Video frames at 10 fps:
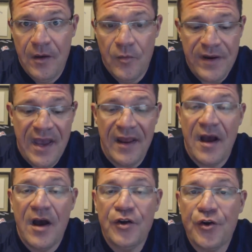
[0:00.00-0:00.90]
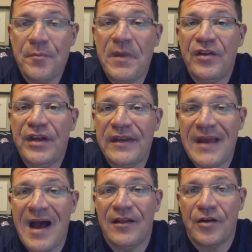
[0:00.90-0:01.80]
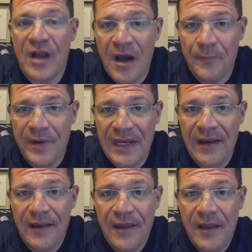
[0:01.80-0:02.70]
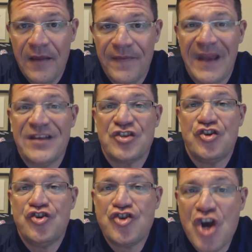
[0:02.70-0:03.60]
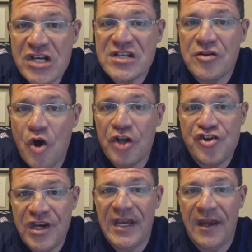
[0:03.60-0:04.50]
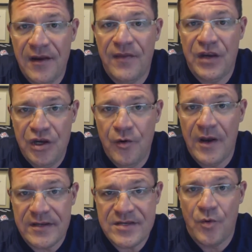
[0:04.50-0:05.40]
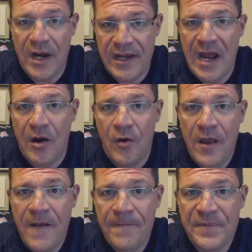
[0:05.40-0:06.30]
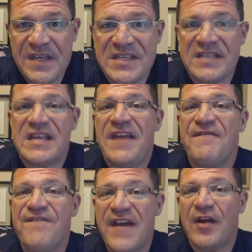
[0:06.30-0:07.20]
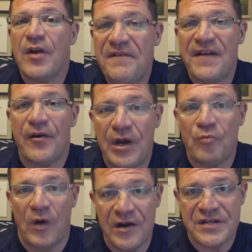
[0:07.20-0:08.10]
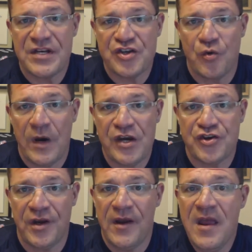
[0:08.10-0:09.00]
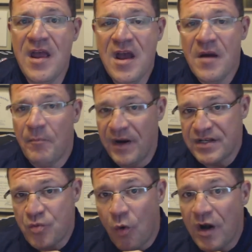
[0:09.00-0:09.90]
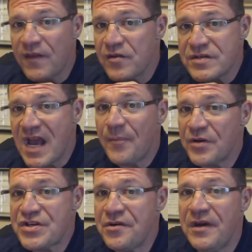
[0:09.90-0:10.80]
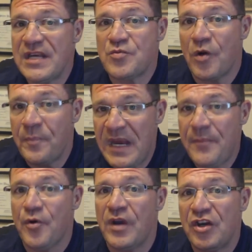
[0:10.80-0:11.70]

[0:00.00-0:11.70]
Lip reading: We got $100 million company that is just launching into the US right now. This is a very, very rare situation, but it's one of those opportunities where people